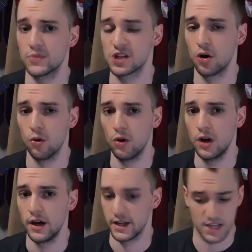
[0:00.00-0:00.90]
So
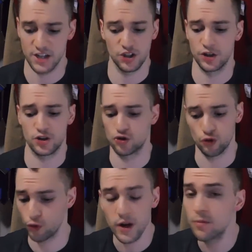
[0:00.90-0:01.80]
it's actually
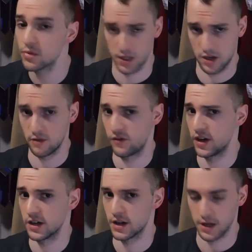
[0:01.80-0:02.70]
extremely
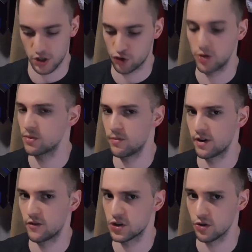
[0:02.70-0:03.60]
convenient and extremely
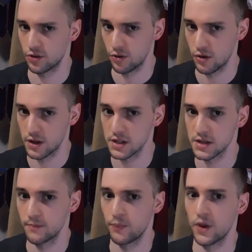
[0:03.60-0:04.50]
beneficial to do
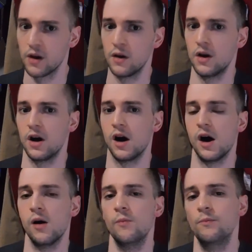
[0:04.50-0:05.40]
this.
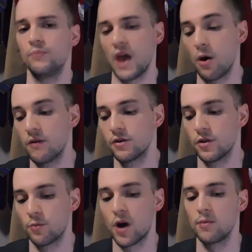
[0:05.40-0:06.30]
However,
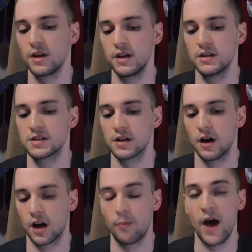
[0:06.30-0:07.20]
there probably is
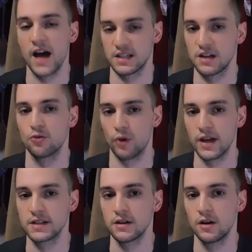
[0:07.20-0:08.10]
a capacity
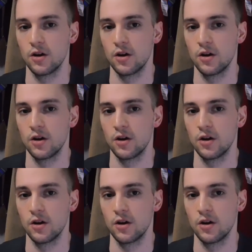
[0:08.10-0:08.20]
rate